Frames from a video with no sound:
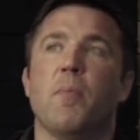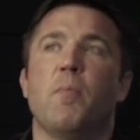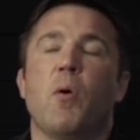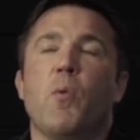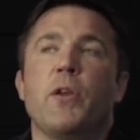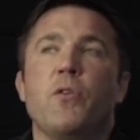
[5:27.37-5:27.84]

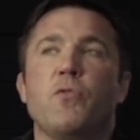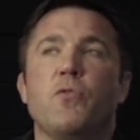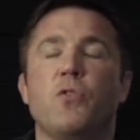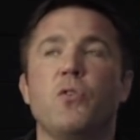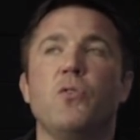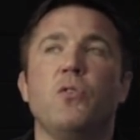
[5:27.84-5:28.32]
But when you
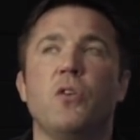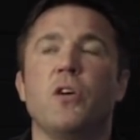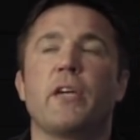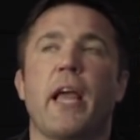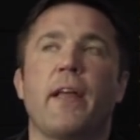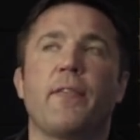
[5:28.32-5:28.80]
do
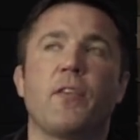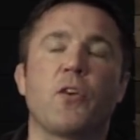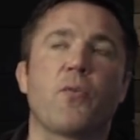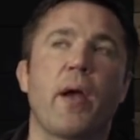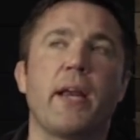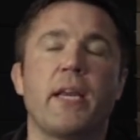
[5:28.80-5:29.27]
look at the
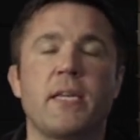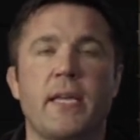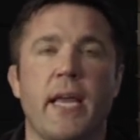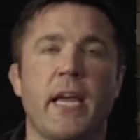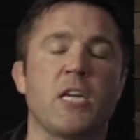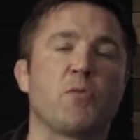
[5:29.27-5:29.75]
great
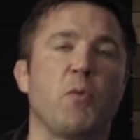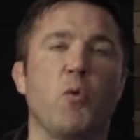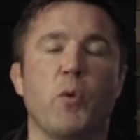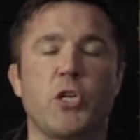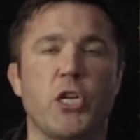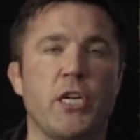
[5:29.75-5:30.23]

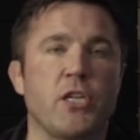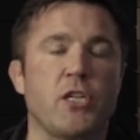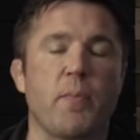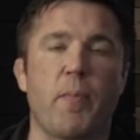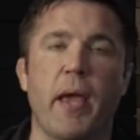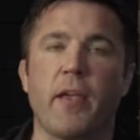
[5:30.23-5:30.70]
intangible, which is
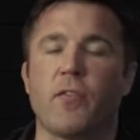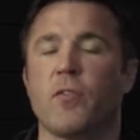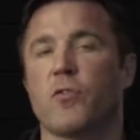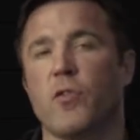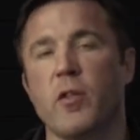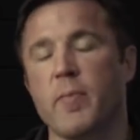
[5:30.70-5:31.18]
the pace,
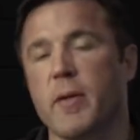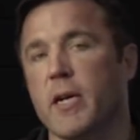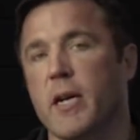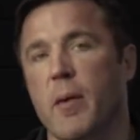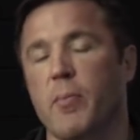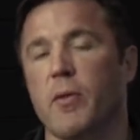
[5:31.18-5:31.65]
and there's only been
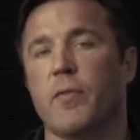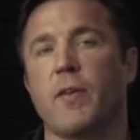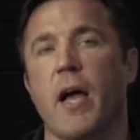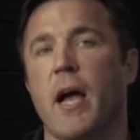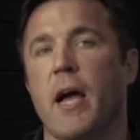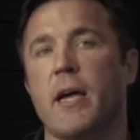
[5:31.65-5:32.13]
a couple of
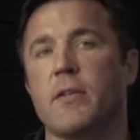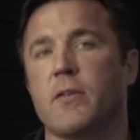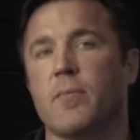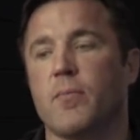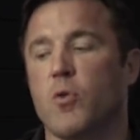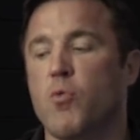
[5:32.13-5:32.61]

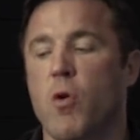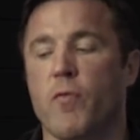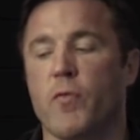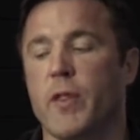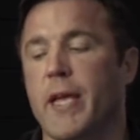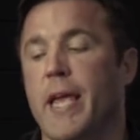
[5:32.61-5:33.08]
guys who
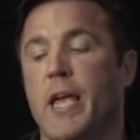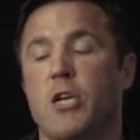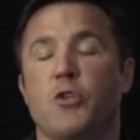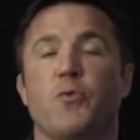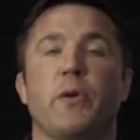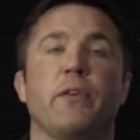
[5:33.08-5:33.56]
over the
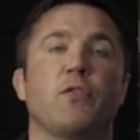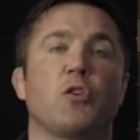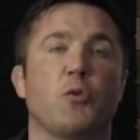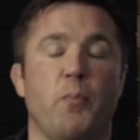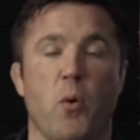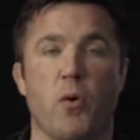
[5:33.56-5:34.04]
history of
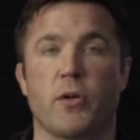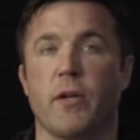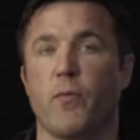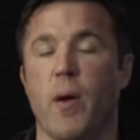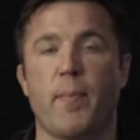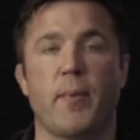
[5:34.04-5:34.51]
sport
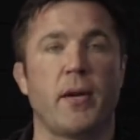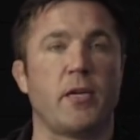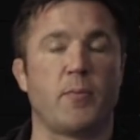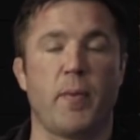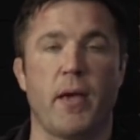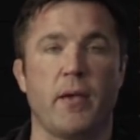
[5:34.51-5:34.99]
have
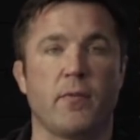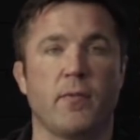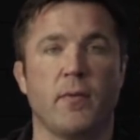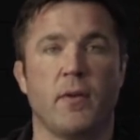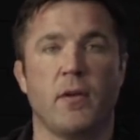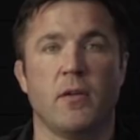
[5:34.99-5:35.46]
weaponized
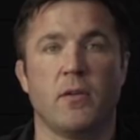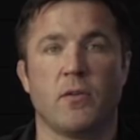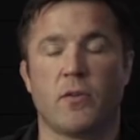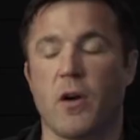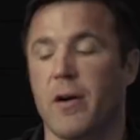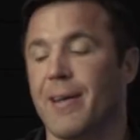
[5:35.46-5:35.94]
pace.
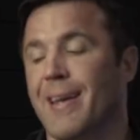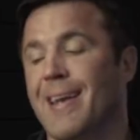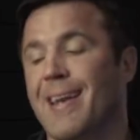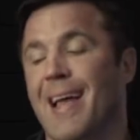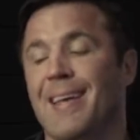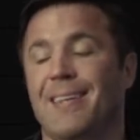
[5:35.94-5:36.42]
Started
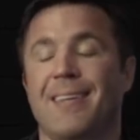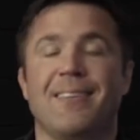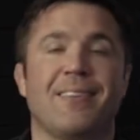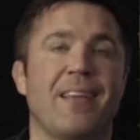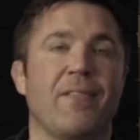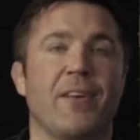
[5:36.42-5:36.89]
in
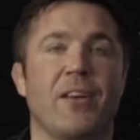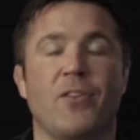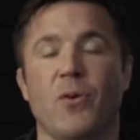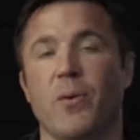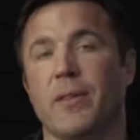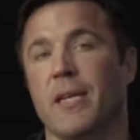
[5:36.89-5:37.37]

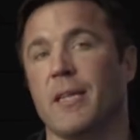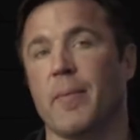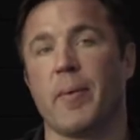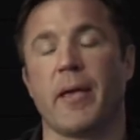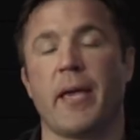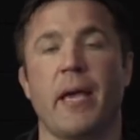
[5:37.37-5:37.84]
1972 at the
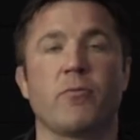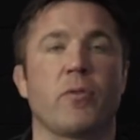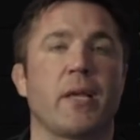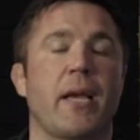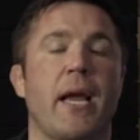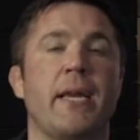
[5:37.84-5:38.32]
Olympic Games
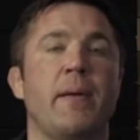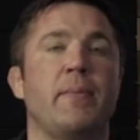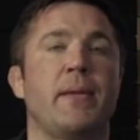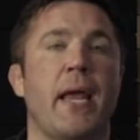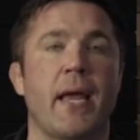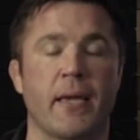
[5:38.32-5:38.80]
with a guy
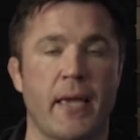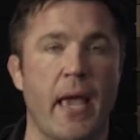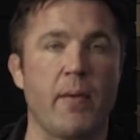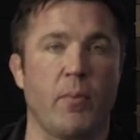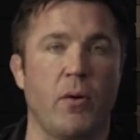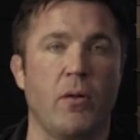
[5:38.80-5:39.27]
named Dan
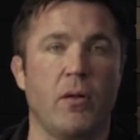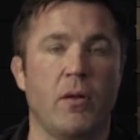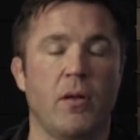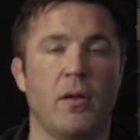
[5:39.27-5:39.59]
Gable.